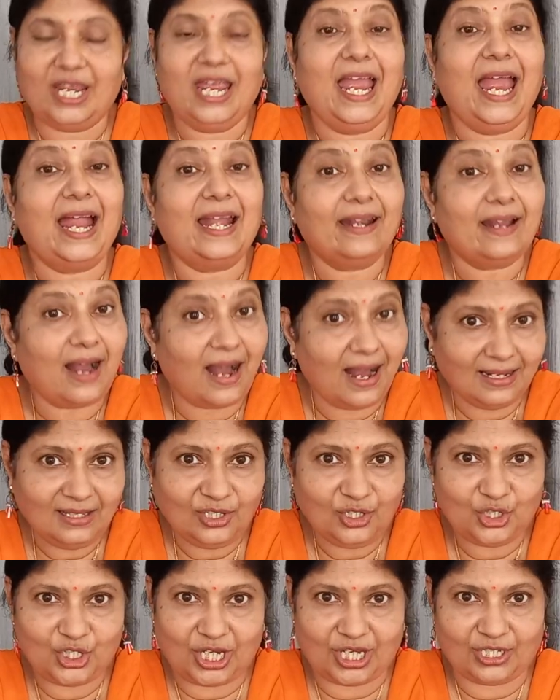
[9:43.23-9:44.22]
an
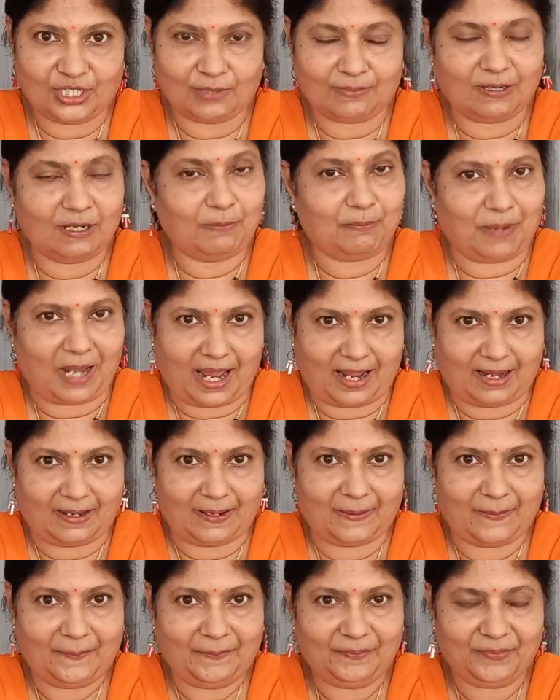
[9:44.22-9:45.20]
unchangeable plan.
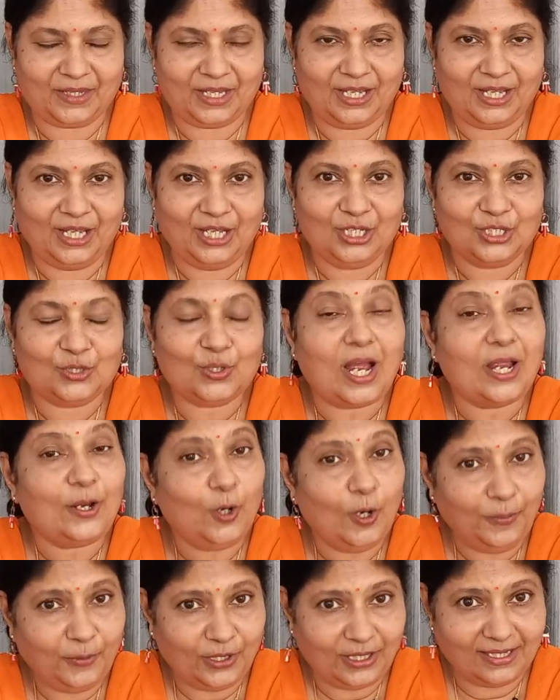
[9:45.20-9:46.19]
So I
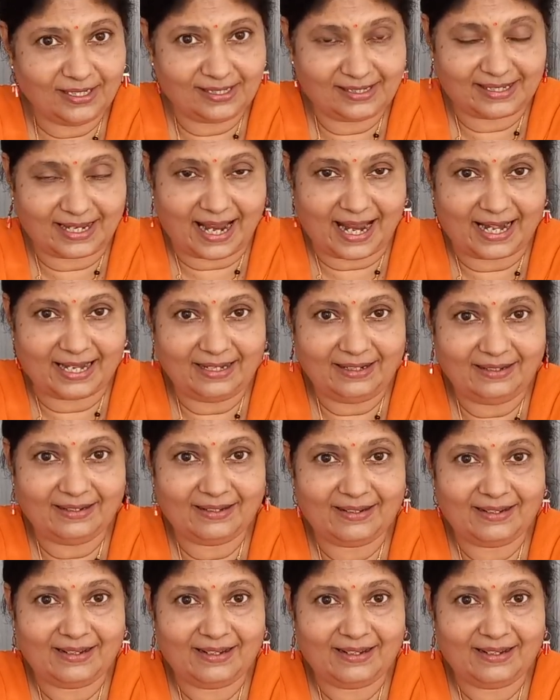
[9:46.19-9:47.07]
hope you understand